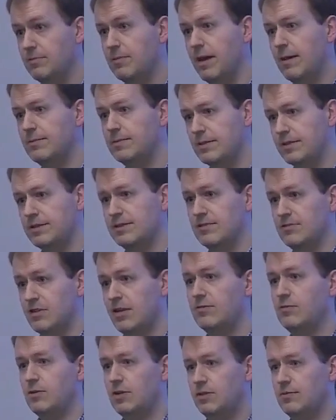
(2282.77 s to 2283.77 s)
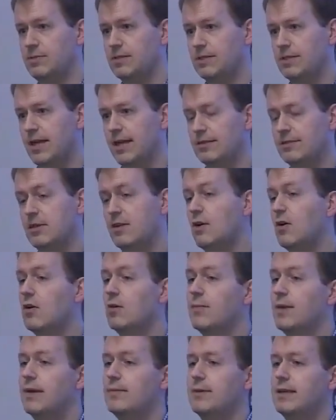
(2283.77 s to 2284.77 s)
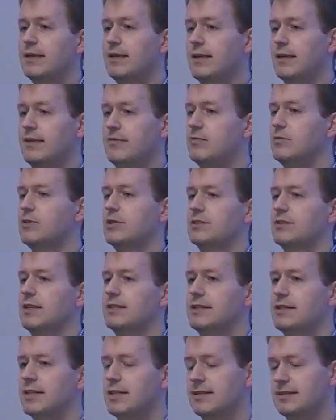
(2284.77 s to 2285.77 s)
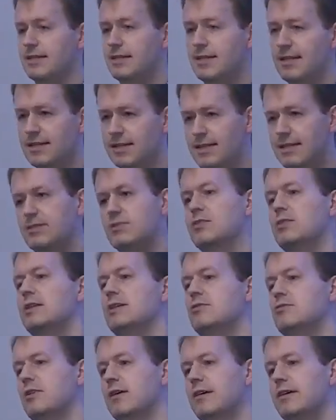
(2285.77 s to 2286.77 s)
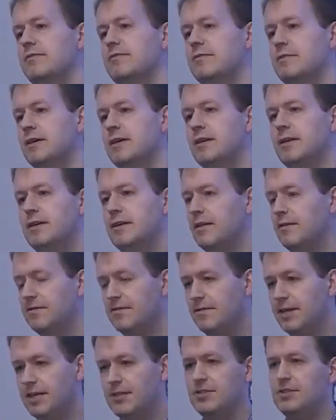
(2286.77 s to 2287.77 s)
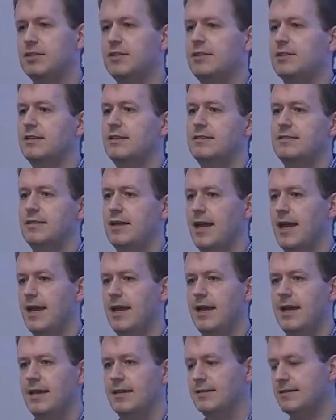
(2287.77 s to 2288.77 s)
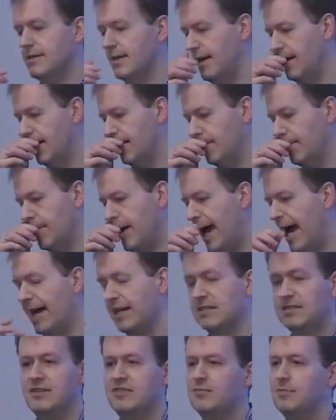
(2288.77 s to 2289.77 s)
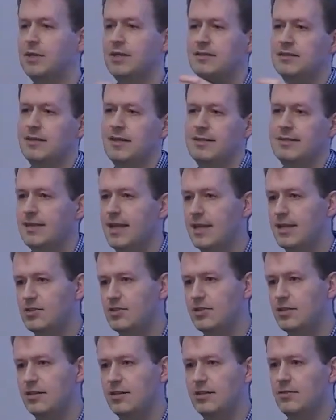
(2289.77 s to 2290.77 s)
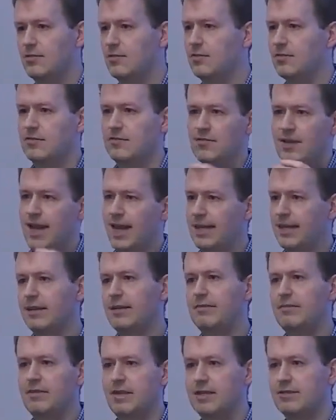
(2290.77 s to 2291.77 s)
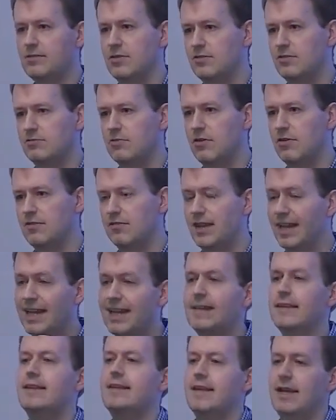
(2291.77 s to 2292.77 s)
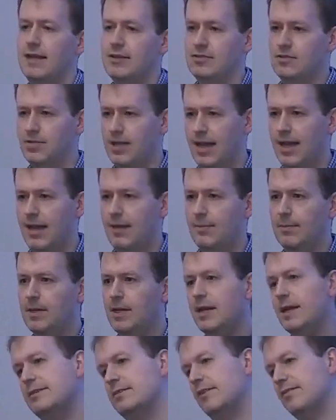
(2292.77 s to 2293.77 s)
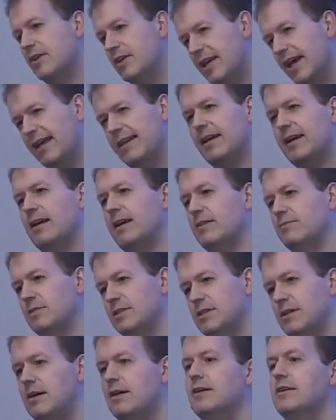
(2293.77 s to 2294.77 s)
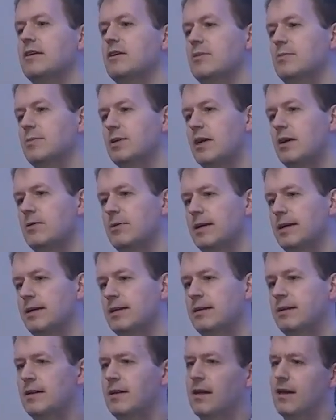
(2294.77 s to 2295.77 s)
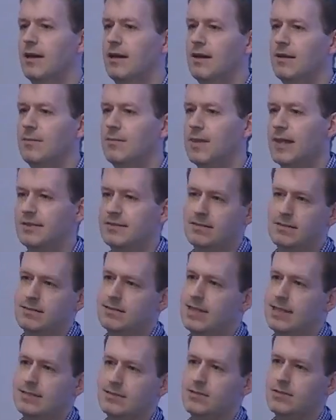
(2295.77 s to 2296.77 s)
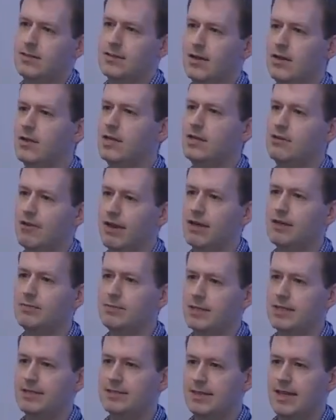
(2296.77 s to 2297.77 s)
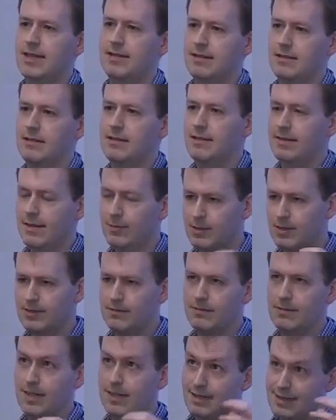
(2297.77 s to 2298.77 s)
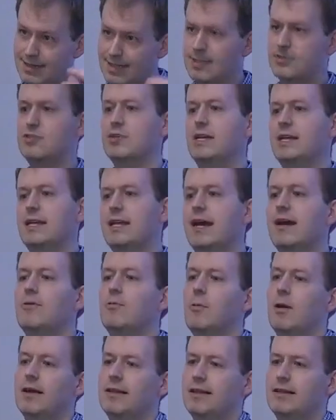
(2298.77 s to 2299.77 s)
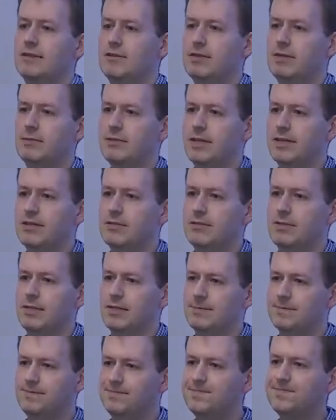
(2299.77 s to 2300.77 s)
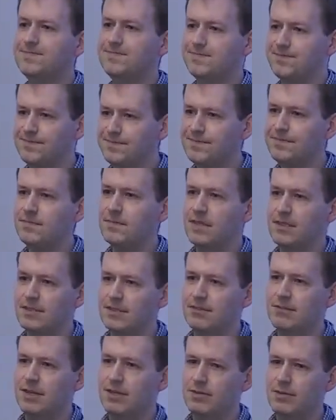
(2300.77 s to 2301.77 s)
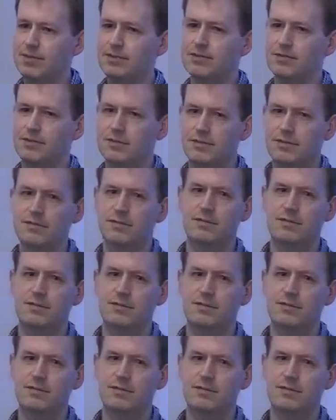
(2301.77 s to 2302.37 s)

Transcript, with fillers: roadmap, so it's going to drive what you build next. Or maybe even more excitingly, it's going to literally drive you know, features and um, active personalization or flagging of things on or off in the actual app. So if you can get that kind of return loop going, um, that's, that's sort of the holy grail because then they will, they'll literally get why they're doing what they're doing. That's a great question.